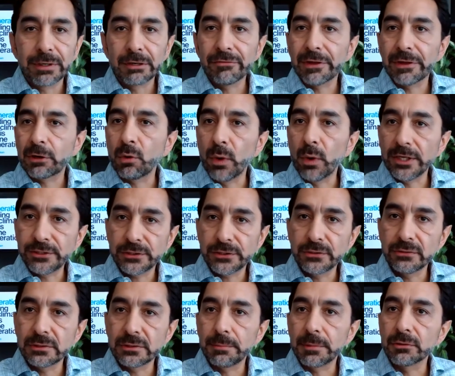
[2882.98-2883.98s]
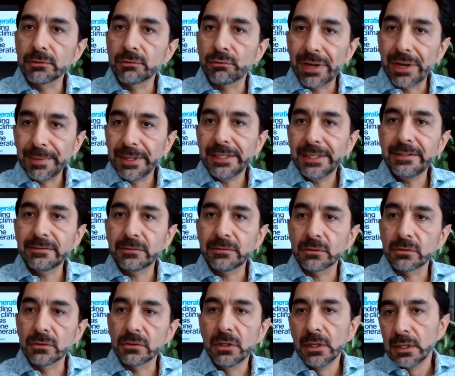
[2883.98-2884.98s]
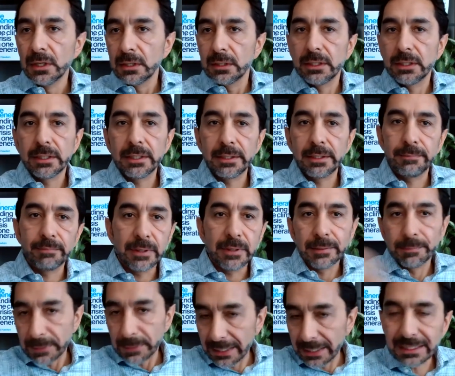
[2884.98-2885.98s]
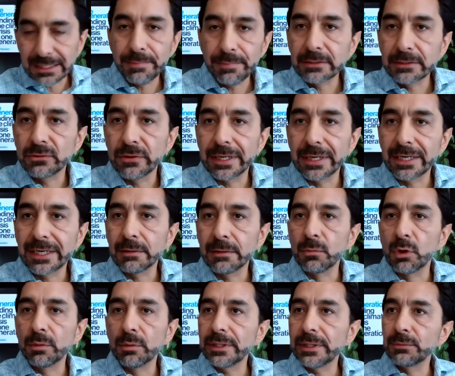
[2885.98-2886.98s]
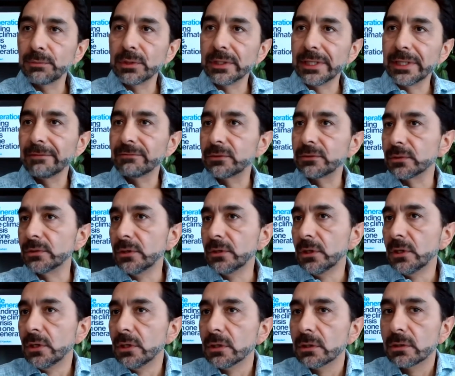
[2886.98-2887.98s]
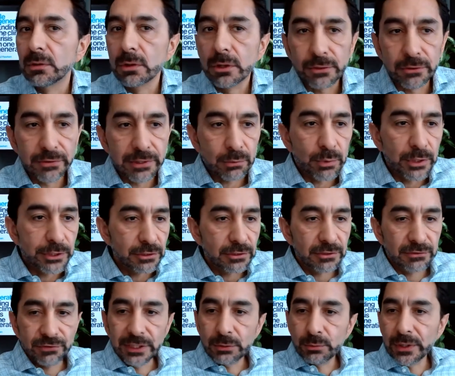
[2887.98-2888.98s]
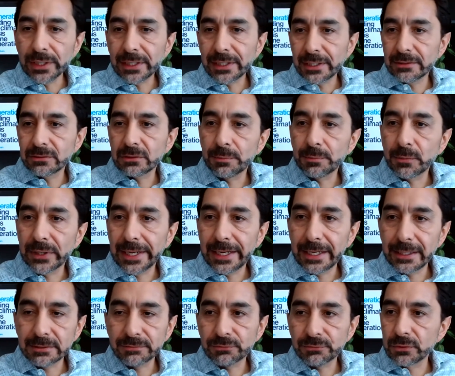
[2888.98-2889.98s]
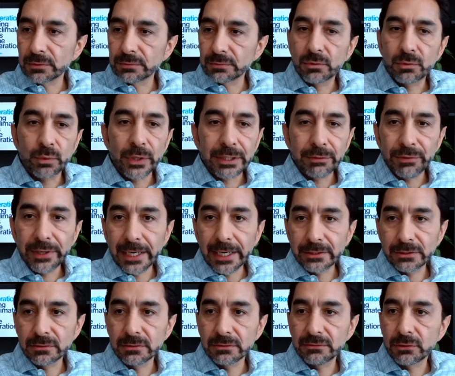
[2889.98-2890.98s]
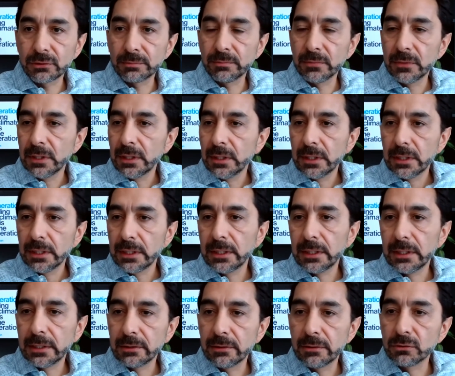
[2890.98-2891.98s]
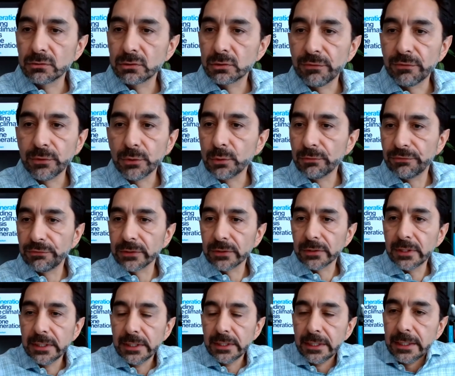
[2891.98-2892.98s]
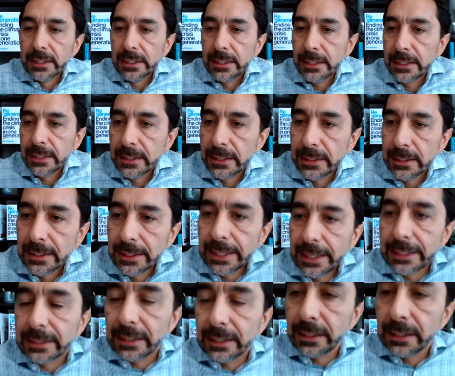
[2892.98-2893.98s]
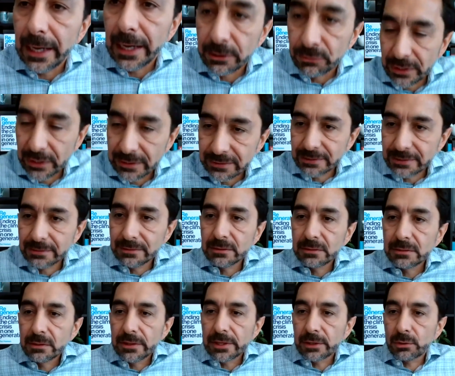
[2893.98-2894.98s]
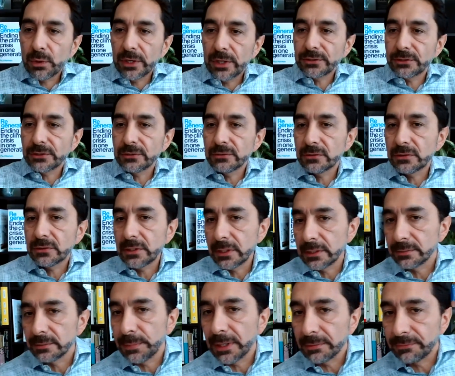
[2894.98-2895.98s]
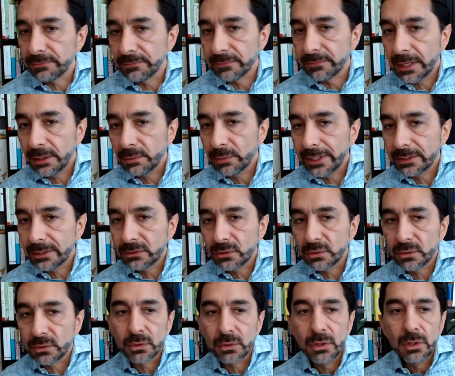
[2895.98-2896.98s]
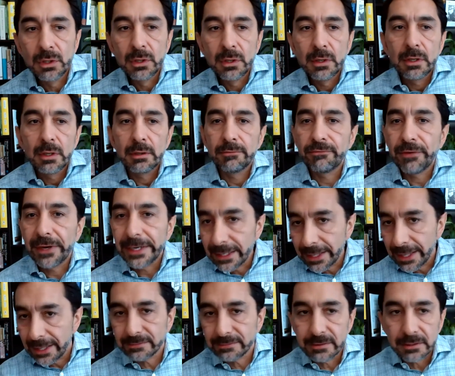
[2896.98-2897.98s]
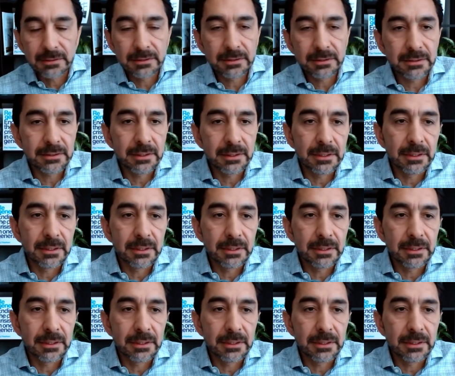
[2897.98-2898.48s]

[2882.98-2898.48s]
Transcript: of the questions about remedies. So I'll come back to that in a moment, and we'll have to go through the questions very quickly. So I'm going to ask for quick reactions from those of you who feel like addressing the questions. But I wanted to finalize this